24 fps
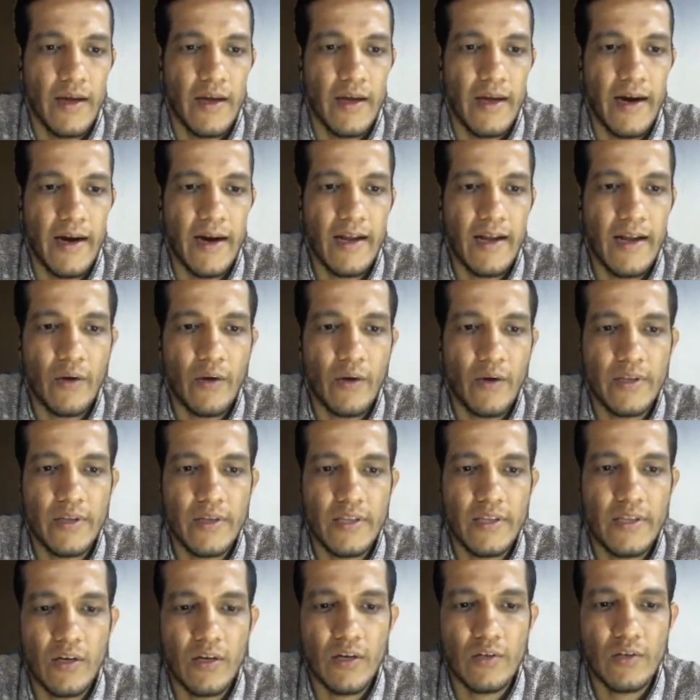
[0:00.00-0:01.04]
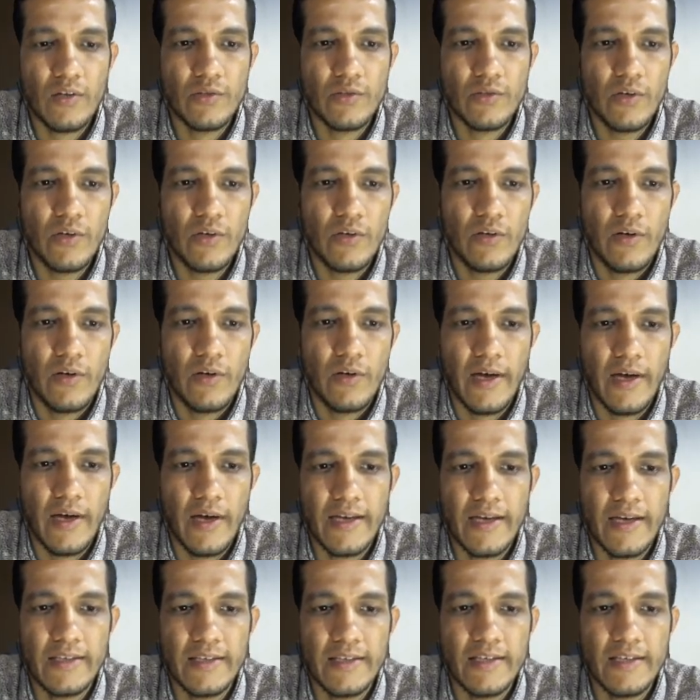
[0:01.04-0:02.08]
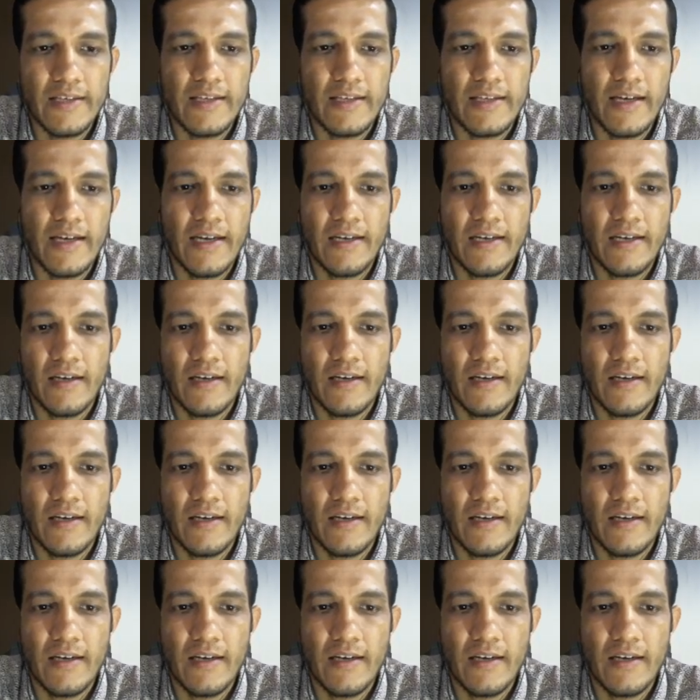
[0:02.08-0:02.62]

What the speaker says: And along with that also I can say that